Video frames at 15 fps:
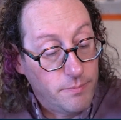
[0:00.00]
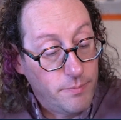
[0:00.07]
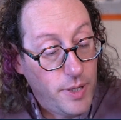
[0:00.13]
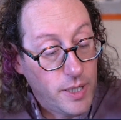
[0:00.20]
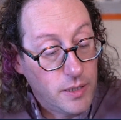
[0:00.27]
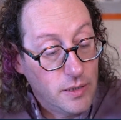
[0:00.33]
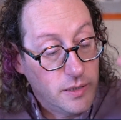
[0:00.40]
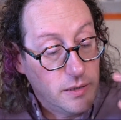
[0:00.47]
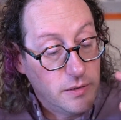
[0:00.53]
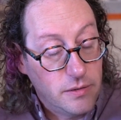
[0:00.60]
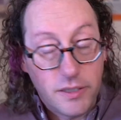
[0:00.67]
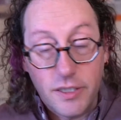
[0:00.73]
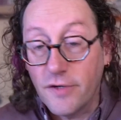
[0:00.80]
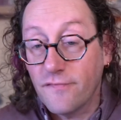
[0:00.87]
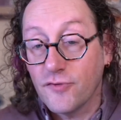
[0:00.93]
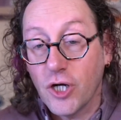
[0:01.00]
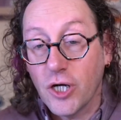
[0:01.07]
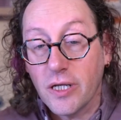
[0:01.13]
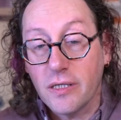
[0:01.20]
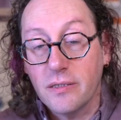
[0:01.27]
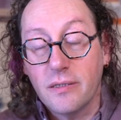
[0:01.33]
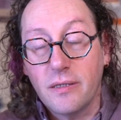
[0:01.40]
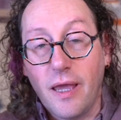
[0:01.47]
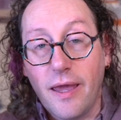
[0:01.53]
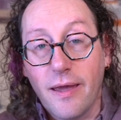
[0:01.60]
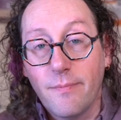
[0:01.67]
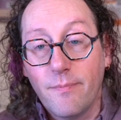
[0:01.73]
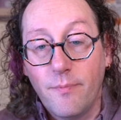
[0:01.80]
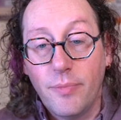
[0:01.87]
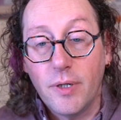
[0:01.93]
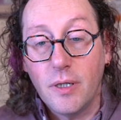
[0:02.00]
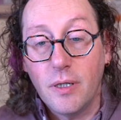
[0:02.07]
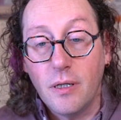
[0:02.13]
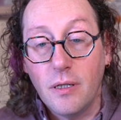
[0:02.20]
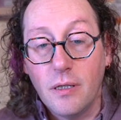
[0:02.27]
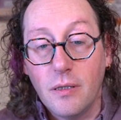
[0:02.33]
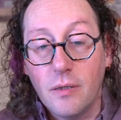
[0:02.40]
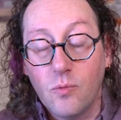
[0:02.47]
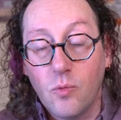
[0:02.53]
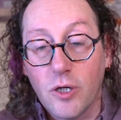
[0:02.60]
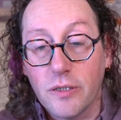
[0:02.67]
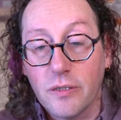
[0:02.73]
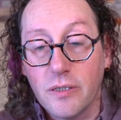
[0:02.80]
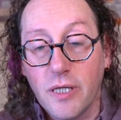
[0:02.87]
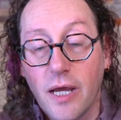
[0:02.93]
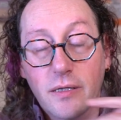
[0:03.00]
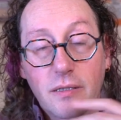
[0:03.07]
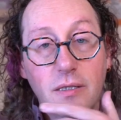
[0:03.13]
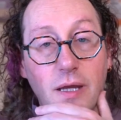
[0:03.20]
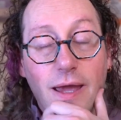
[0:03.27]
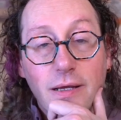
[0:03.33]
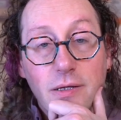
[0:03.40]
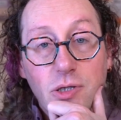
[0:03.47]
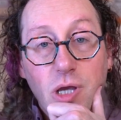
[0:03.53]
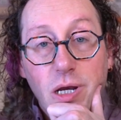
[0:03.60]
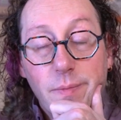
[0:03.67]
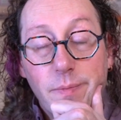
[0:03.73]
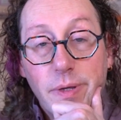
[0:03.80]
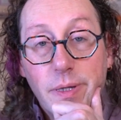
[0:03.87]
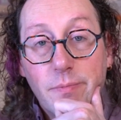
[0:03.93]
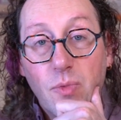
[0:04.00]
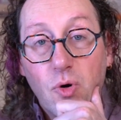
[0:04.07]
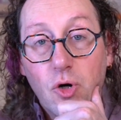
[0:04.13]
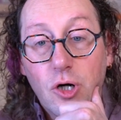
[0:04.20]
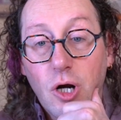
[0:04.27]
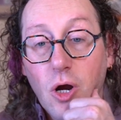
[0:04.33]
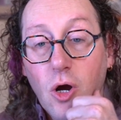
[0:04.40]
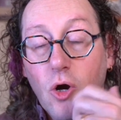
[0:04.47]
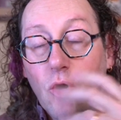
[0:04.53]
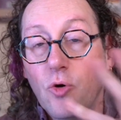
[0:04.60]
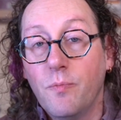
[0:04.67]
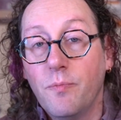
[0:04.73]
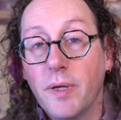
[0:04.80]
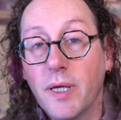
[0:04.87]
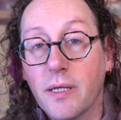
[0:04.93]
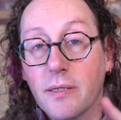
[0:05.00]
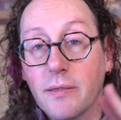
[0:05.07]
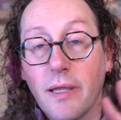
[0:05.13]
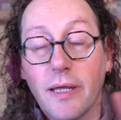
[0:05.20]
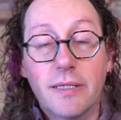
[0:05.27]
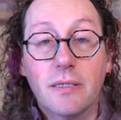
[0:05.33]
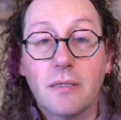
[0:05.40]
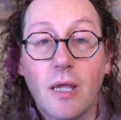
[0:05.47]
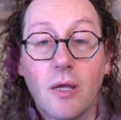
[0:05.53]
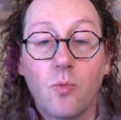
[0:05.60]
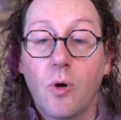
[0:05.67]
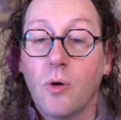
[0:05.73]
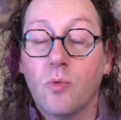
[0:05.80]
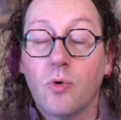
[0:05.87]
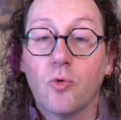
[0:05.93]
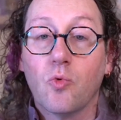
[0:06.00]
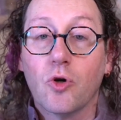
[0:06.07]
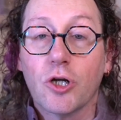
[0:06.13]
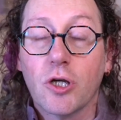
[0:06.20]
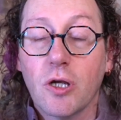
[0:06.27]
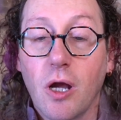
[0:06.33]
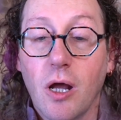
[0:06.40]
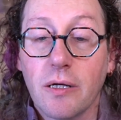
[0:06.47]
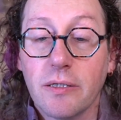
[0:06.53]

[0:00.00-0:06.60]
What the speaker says: picking a different example where the tech stack is going to be more open. Let's say what we're working on